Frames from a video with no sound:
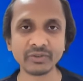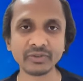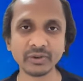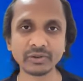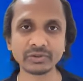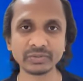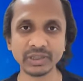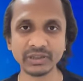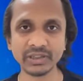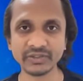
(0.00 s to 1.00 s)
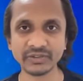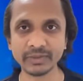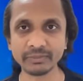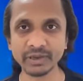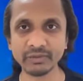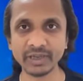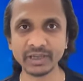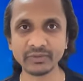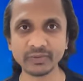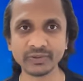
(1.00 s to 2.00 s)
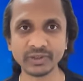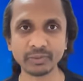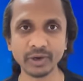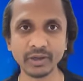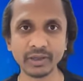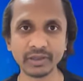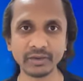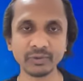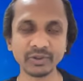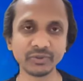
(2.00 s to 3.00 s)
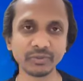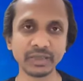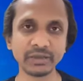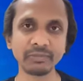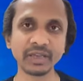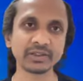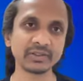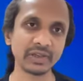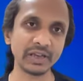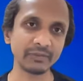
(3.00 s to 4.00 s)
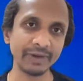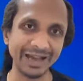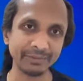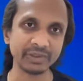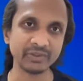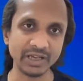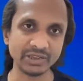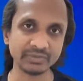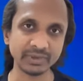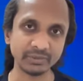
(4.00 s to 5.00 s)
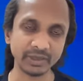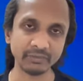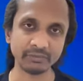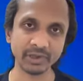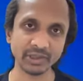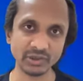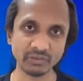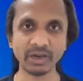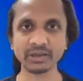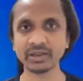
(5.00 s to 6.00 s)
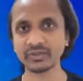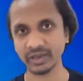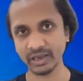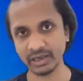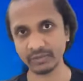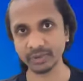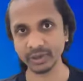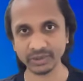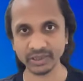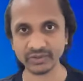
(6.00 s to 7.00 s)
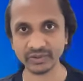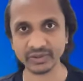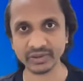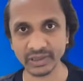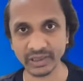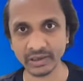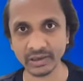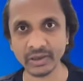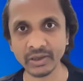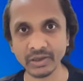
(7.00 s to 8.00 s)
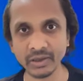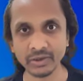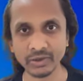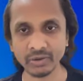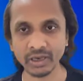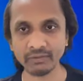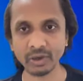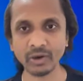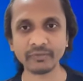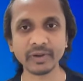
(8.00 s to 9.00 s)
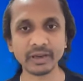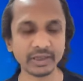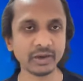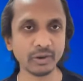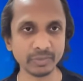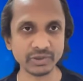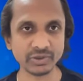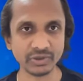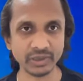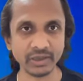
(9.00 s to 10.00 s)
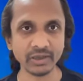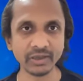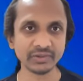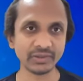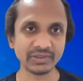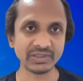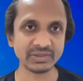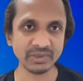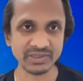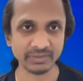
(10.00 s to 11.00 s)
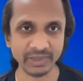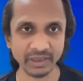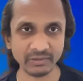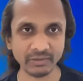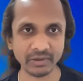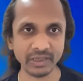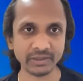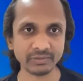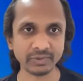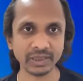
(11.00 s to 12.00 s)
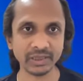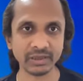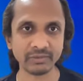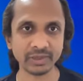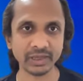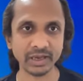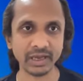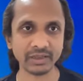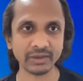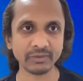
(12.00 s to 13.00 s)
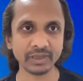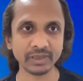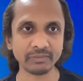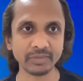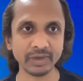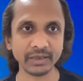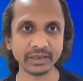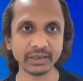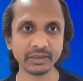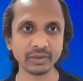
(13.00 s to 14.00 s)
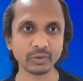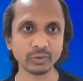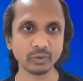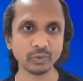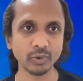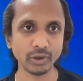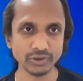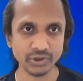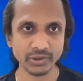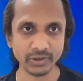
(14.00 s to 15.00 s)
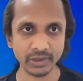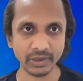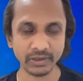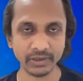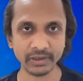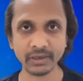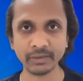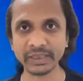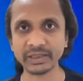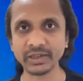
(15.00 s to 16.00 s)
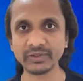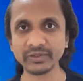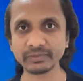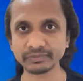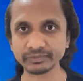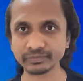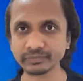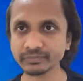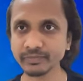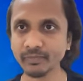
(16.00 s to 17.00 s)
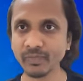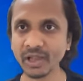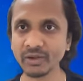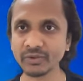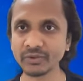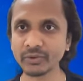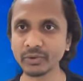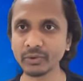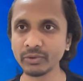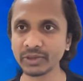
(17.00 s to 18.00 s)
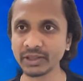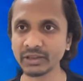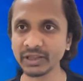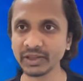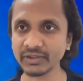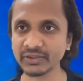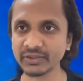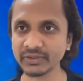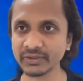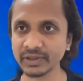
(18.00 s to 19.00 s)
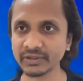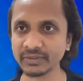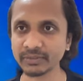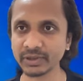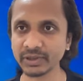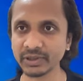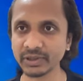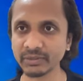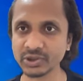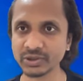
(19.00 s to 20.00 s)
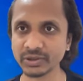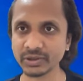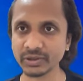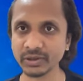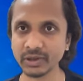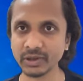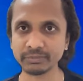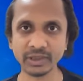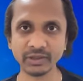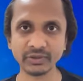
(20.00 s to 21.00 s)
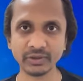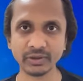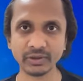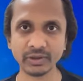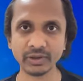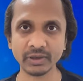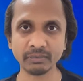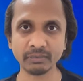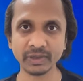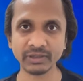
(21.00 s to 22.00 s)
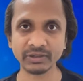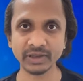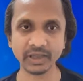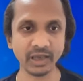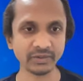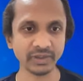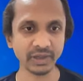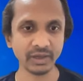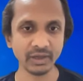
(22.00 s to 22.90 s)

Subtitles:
So that's something very interesting product. And once we make this kind of arbitrage between prediction markets and per Texas, then you will have a lot of earning opportunity. So this is what something that we are actively planning to launch in the coming days. So that's pretty much the updates on B3X.